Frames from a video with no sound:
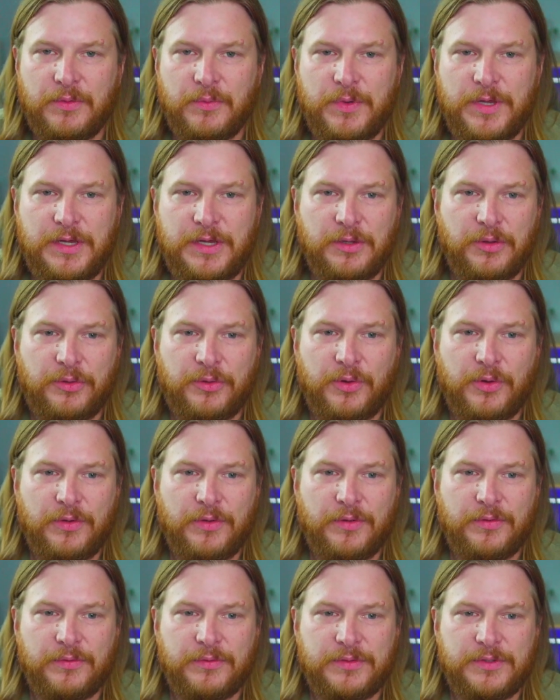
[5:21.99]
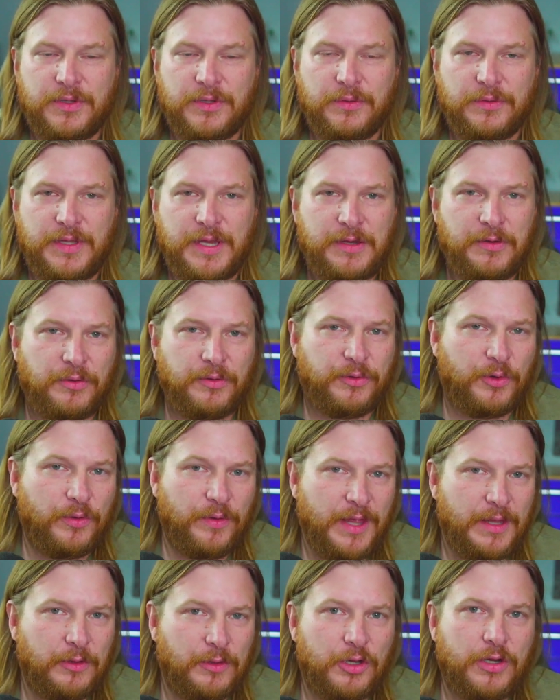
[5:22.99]
we can throw, so they can
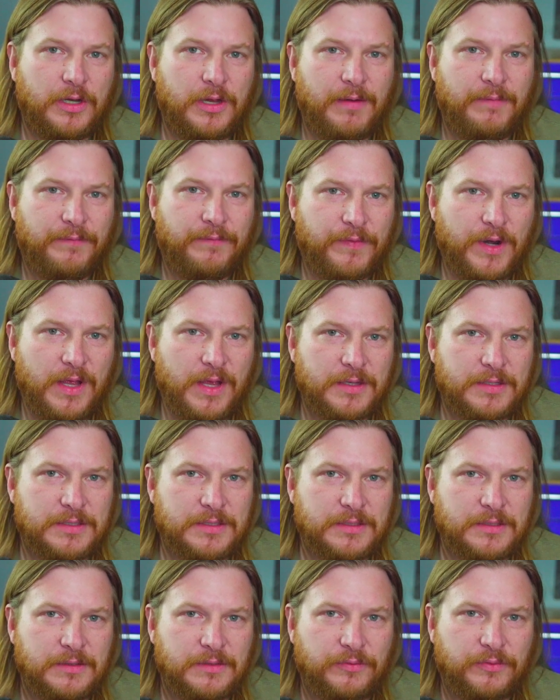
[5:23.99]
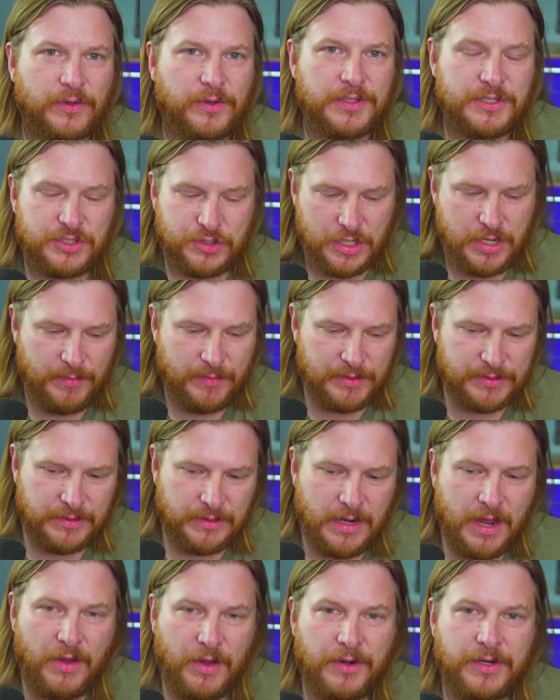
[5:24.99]
throw that lurk up for us streamers
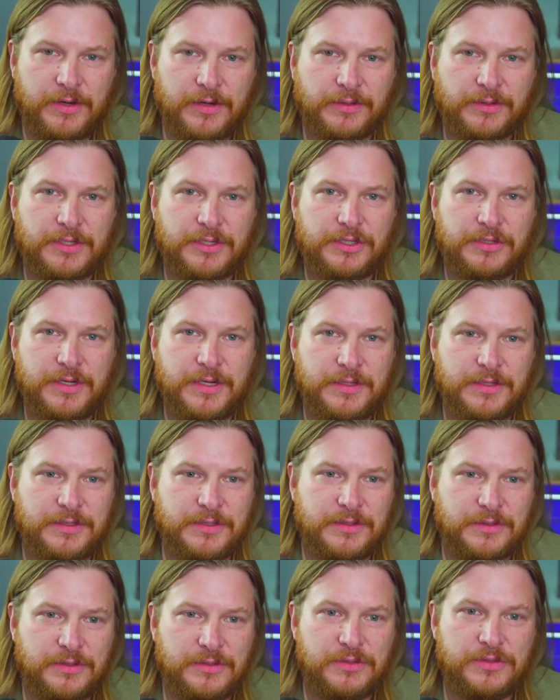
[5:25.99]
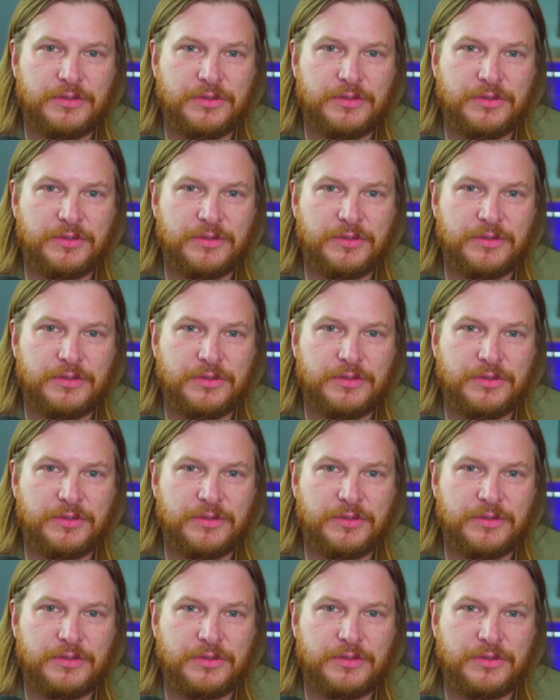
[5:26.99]
that are out here on the streets